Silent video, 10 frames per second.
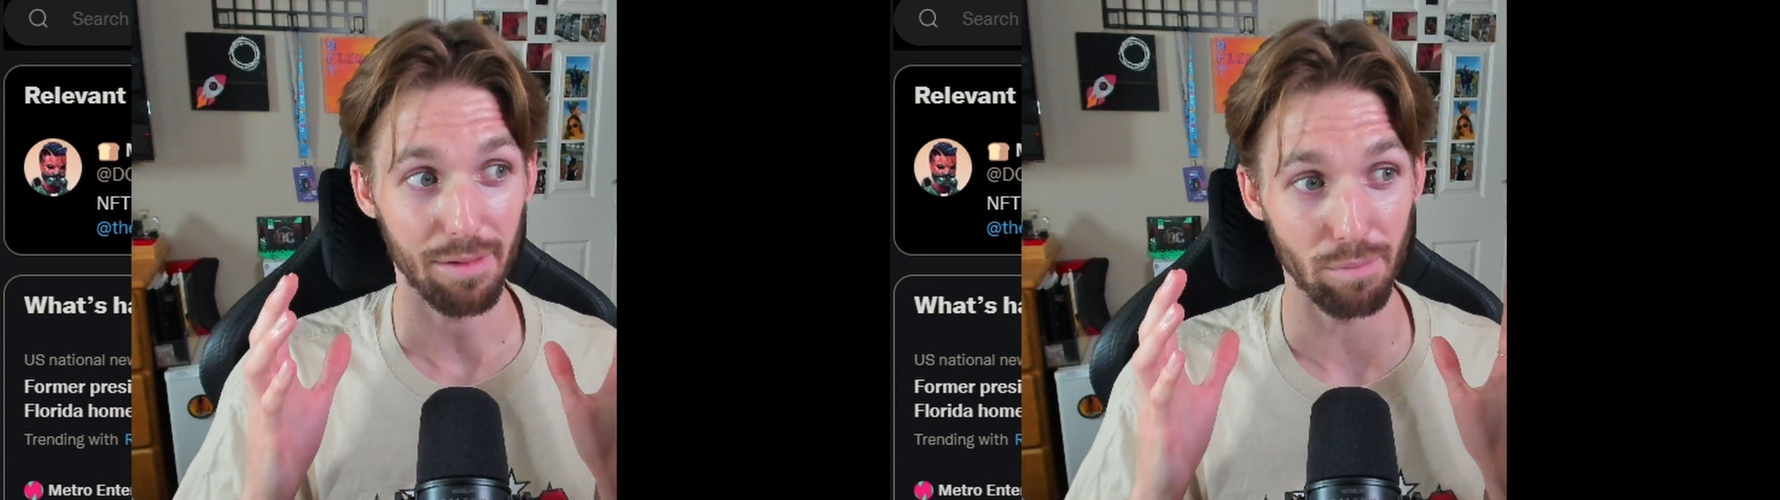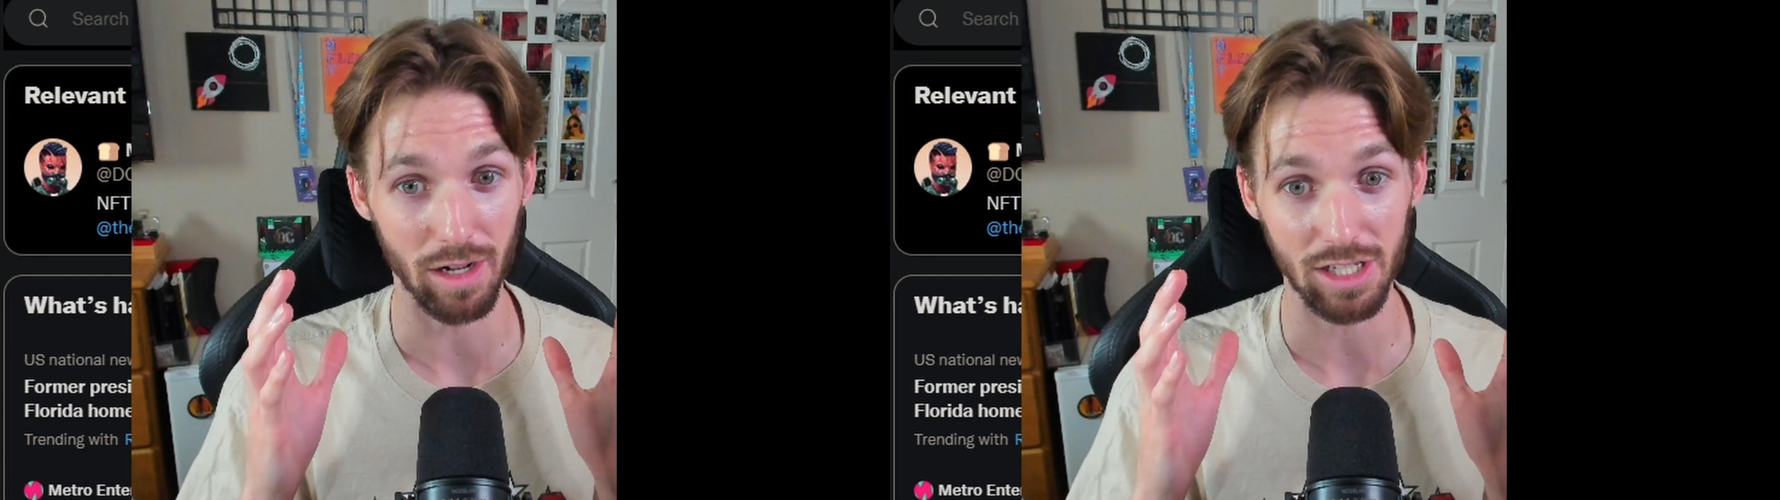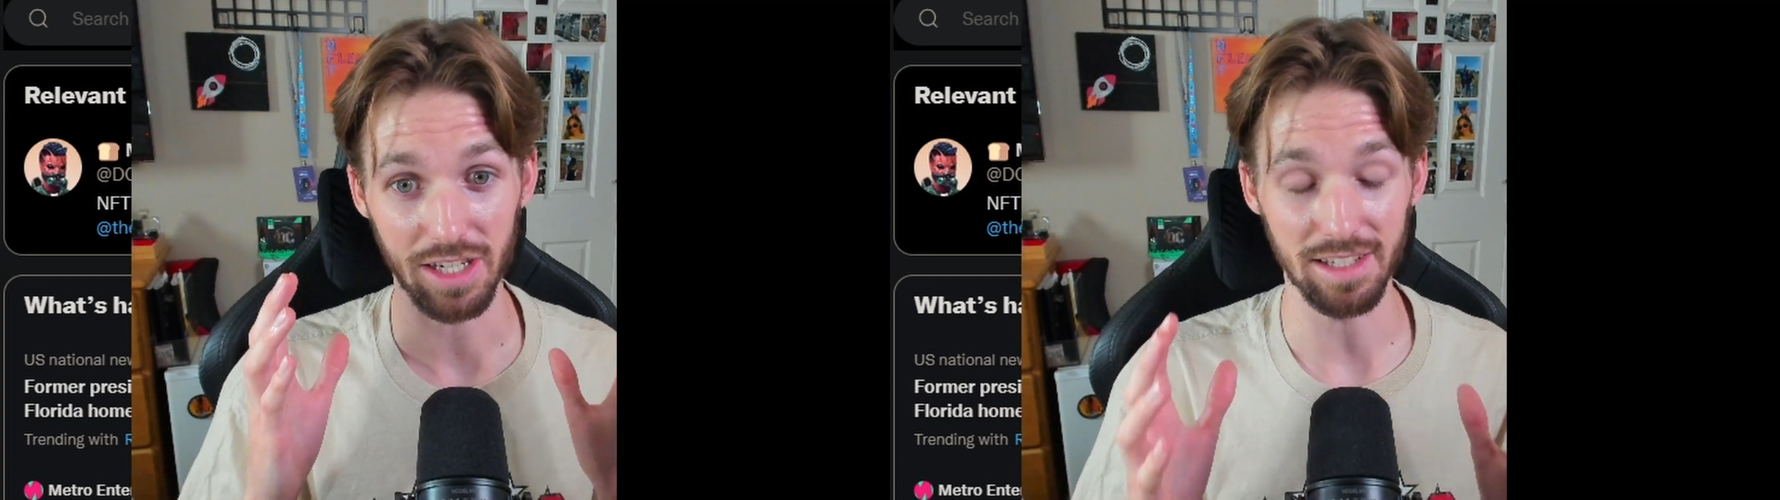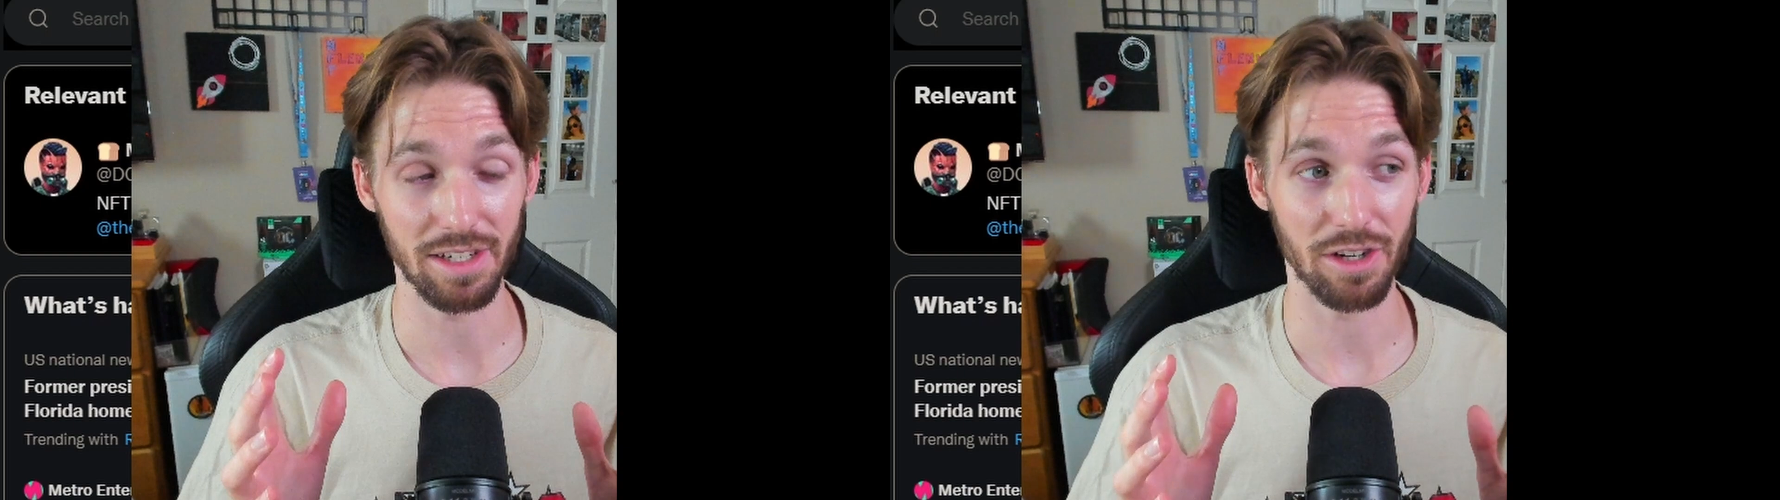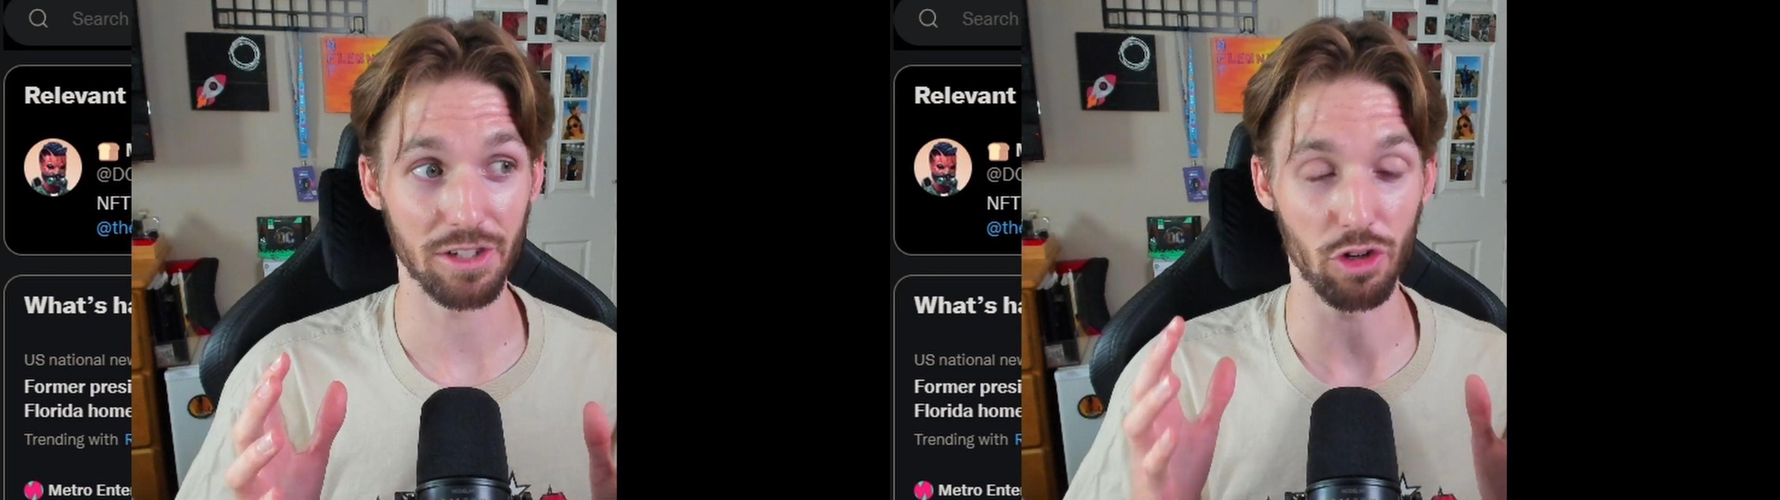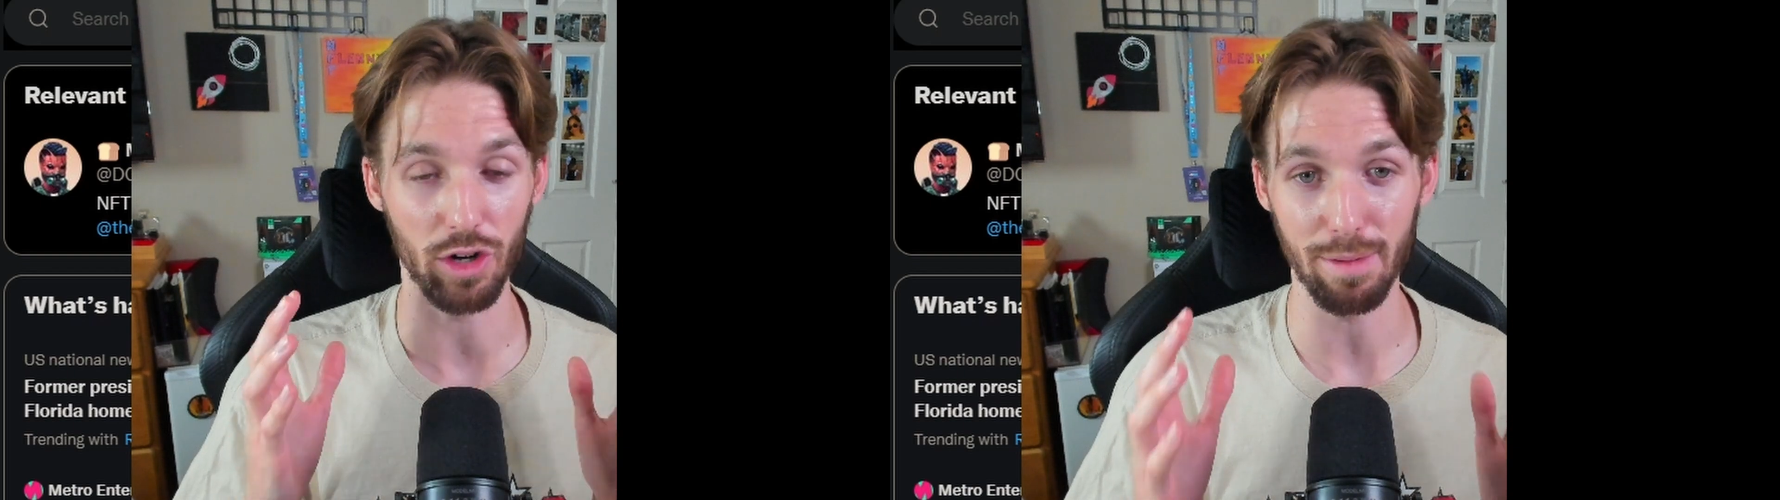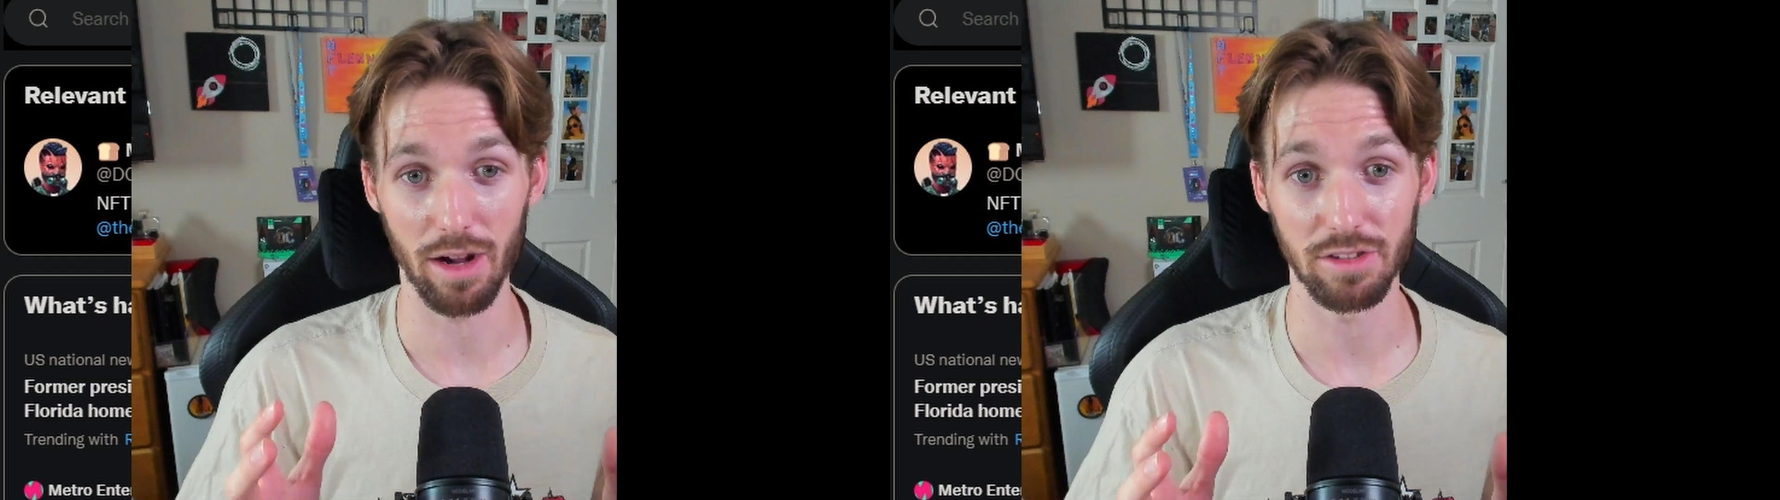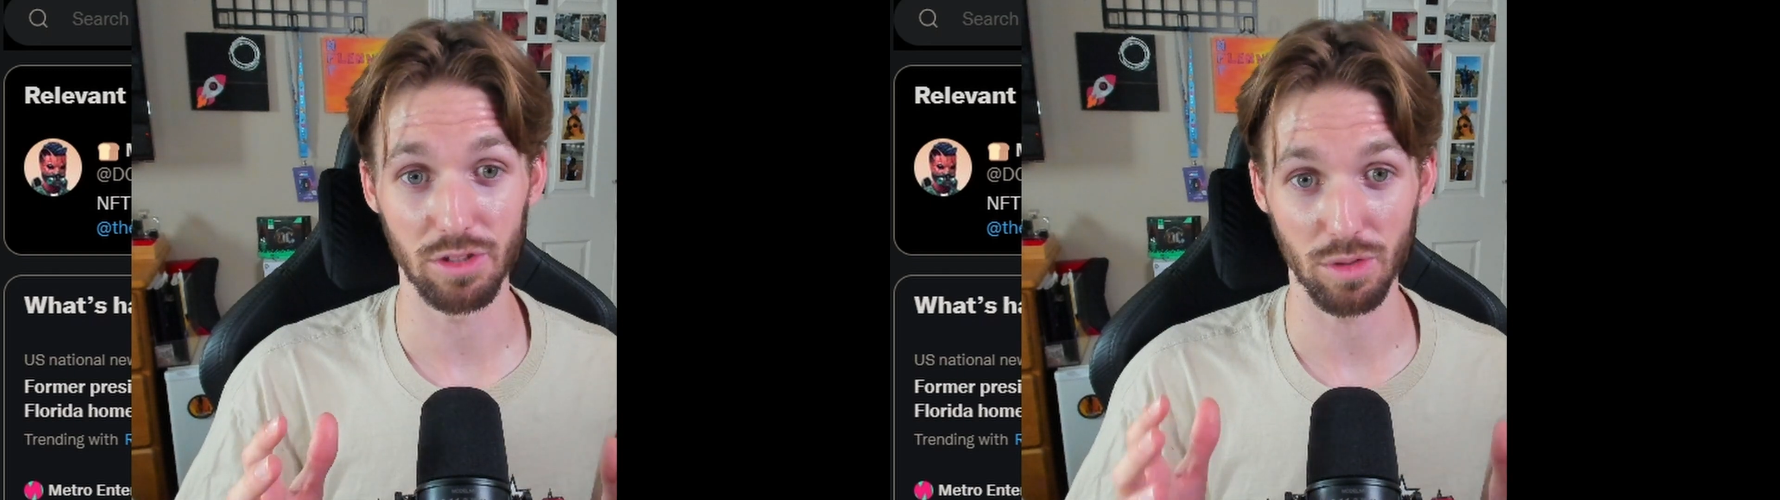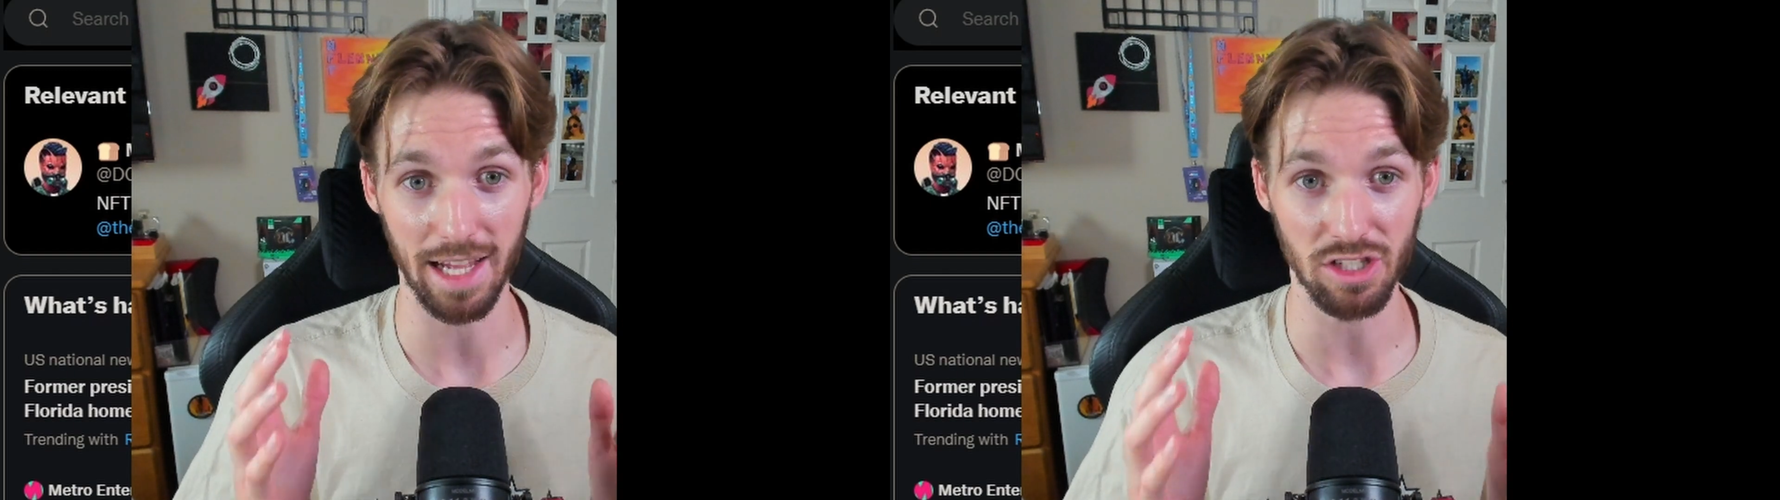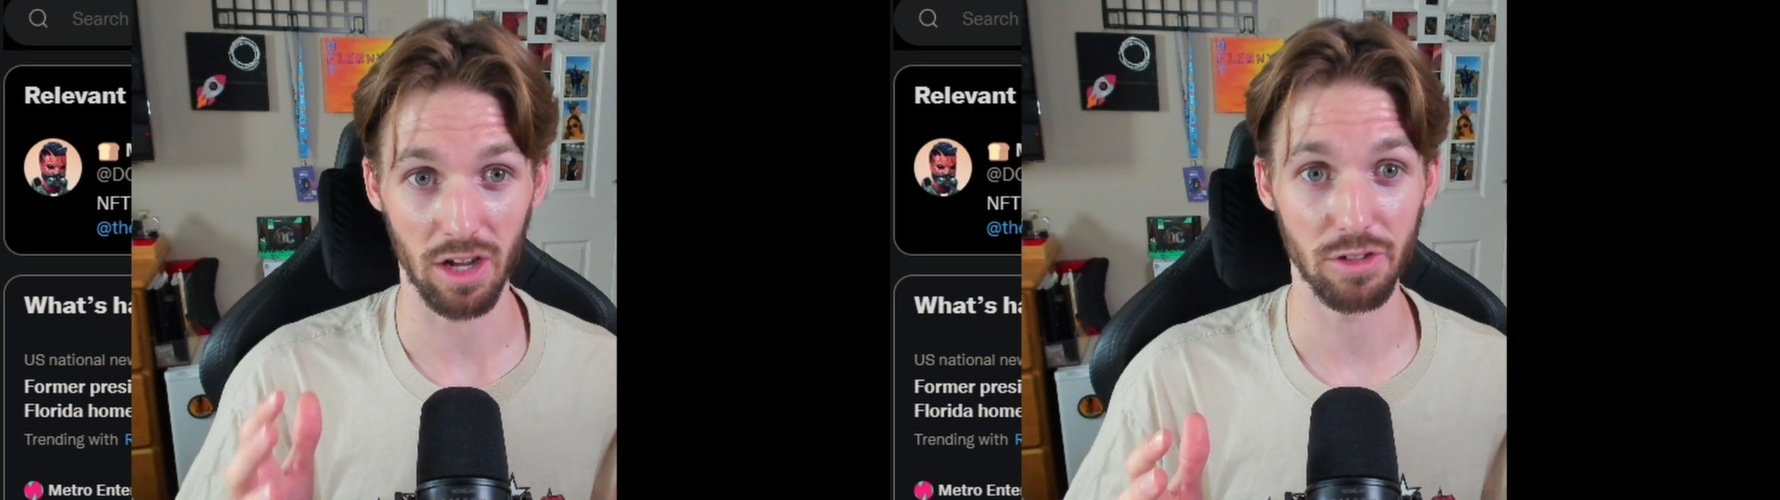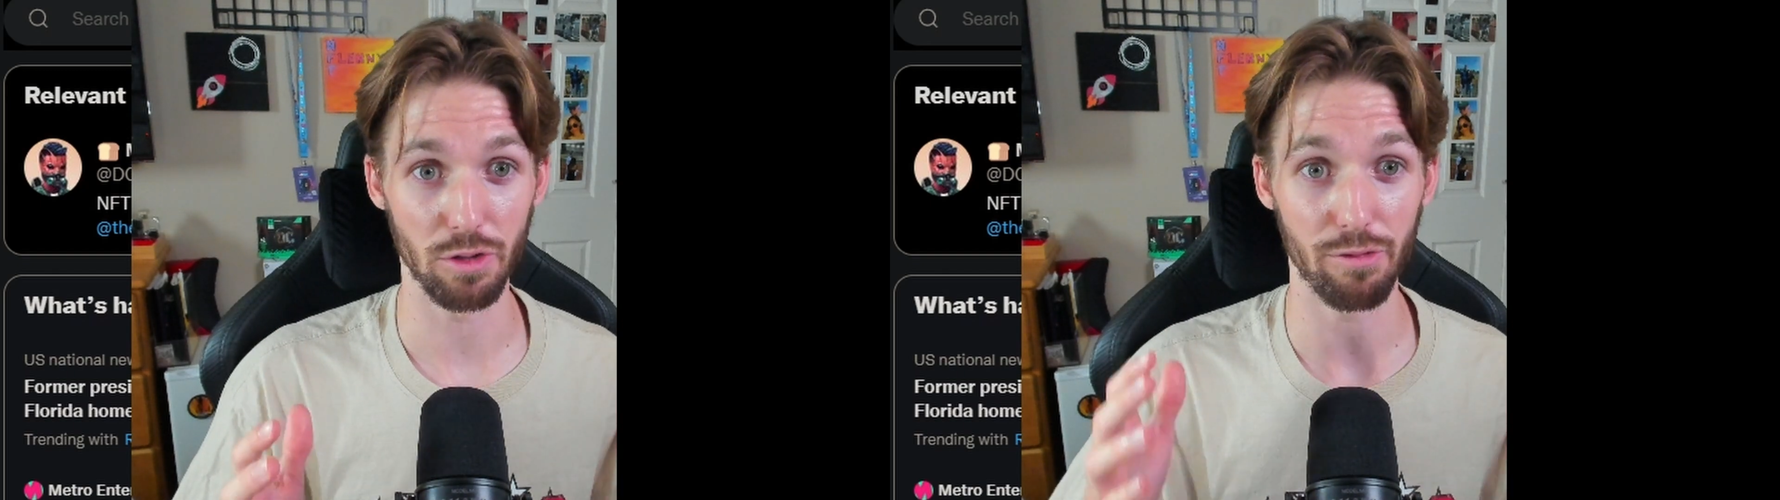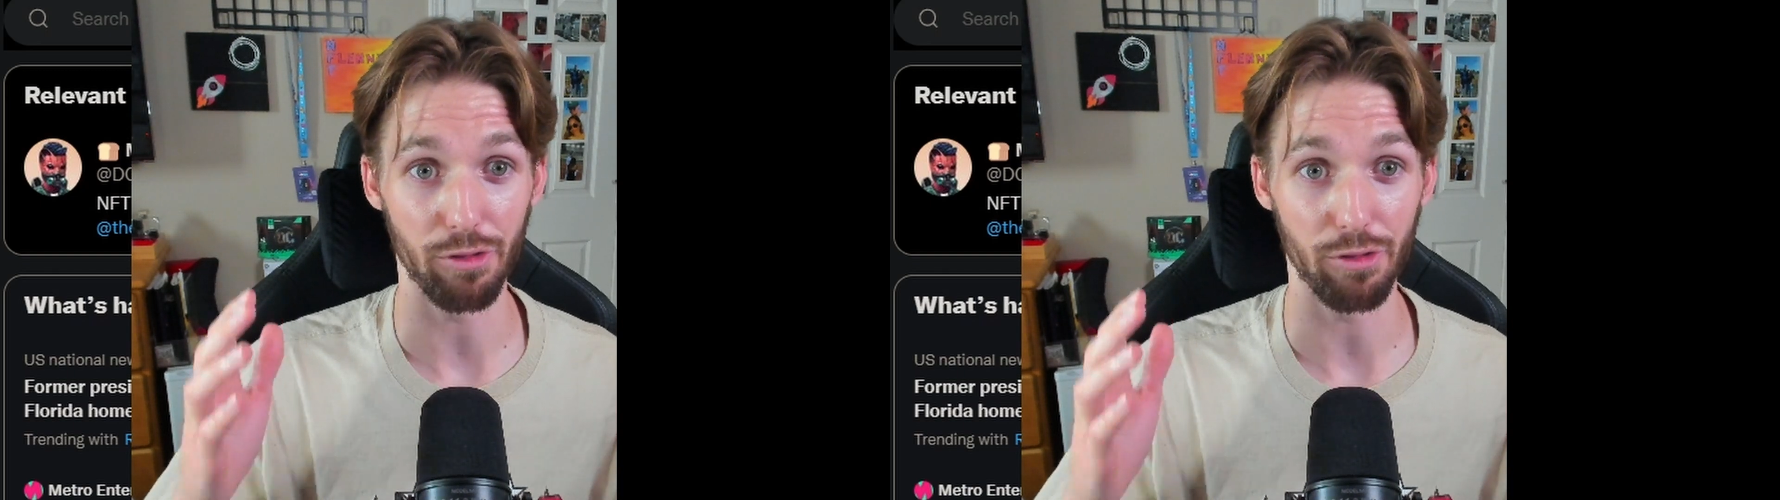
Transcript: much easier to latch onto